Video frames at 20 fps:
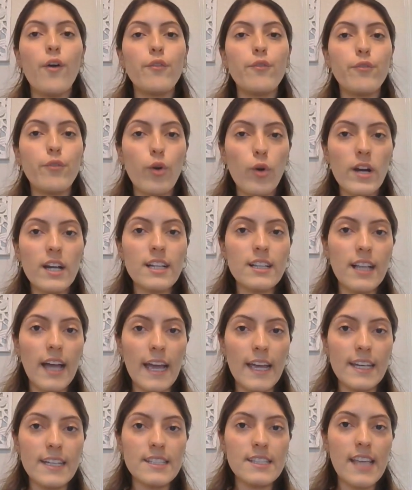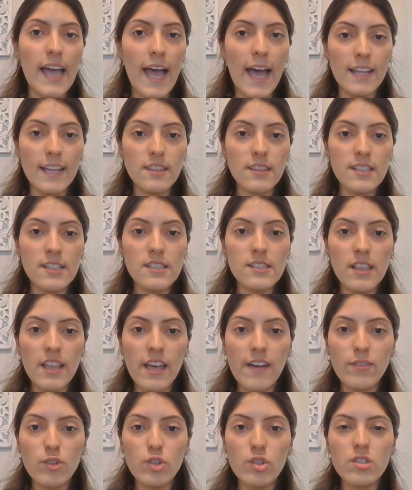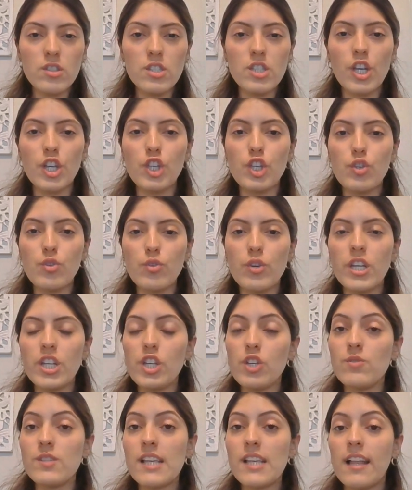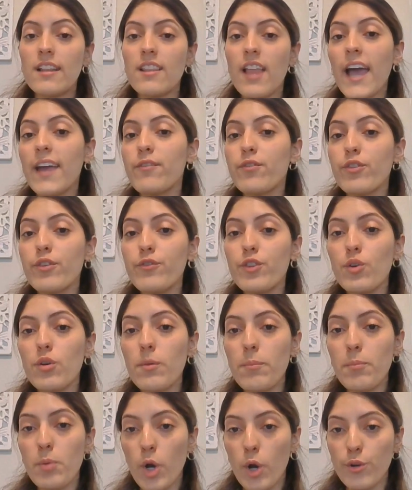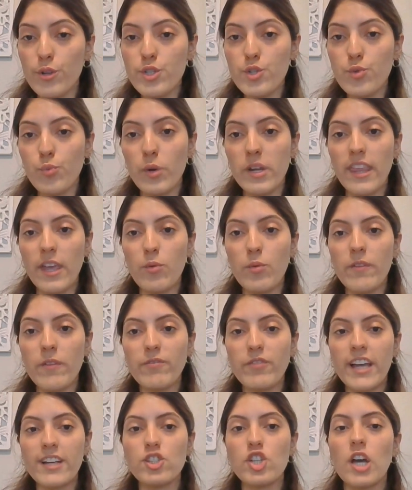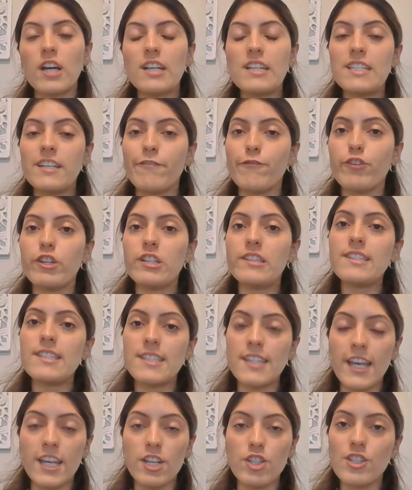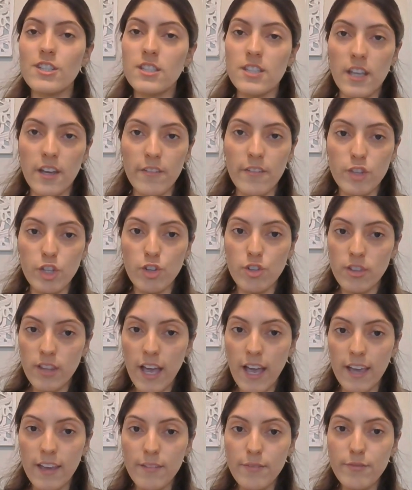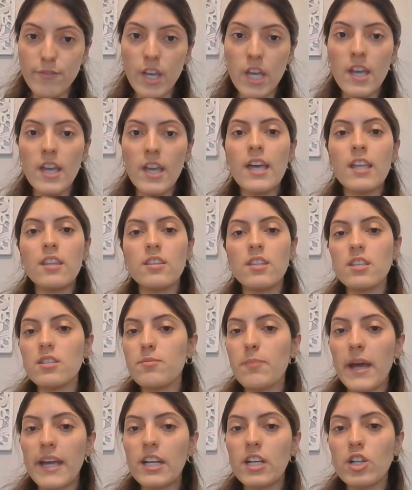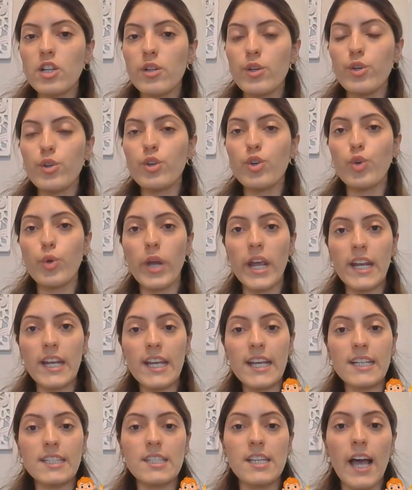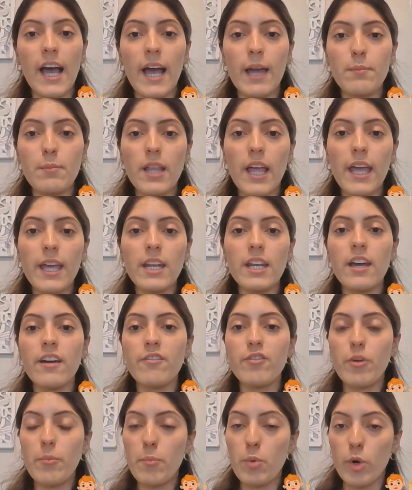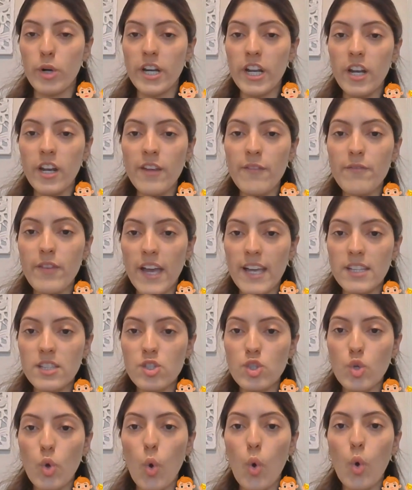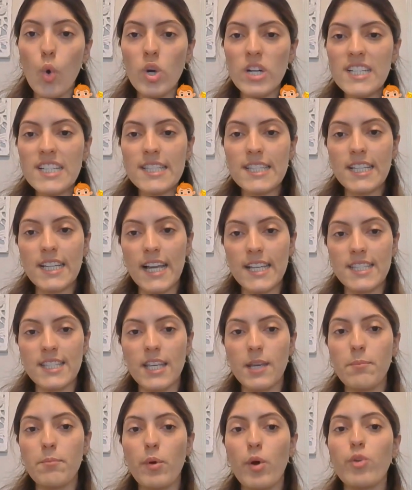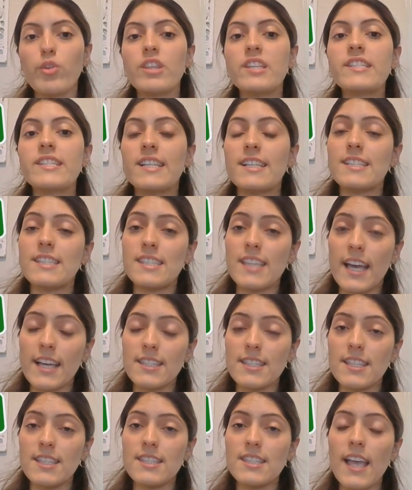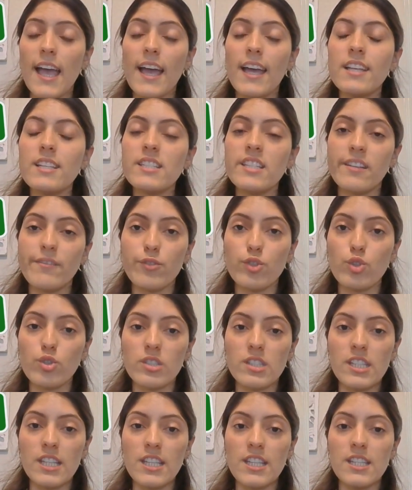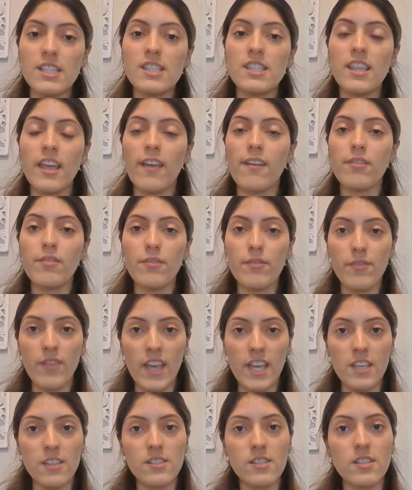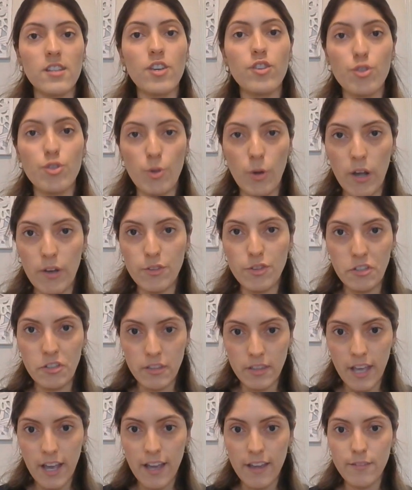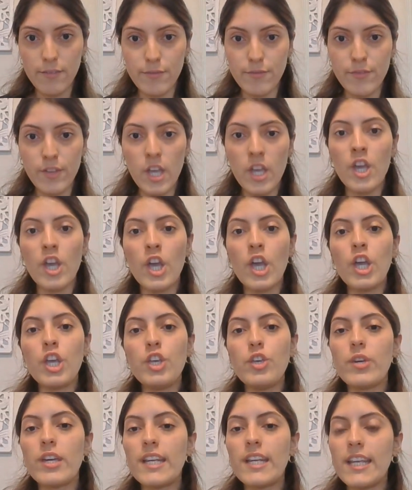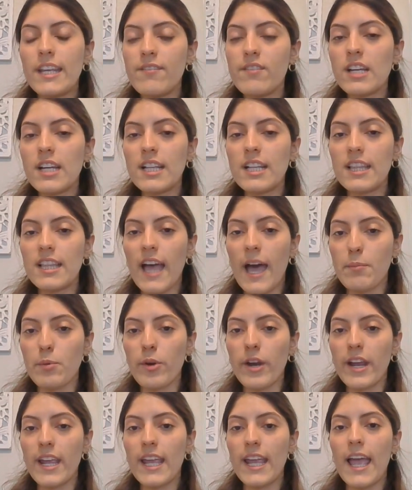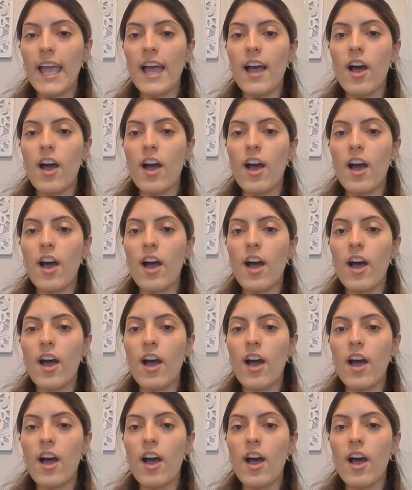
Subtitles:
For clients at these levels, you can use a life review approach where they reflect on different stages of their life. This might include creating a timeline of important events or discussing both successes and difficulties they've faced throughout their life. You can even collaborate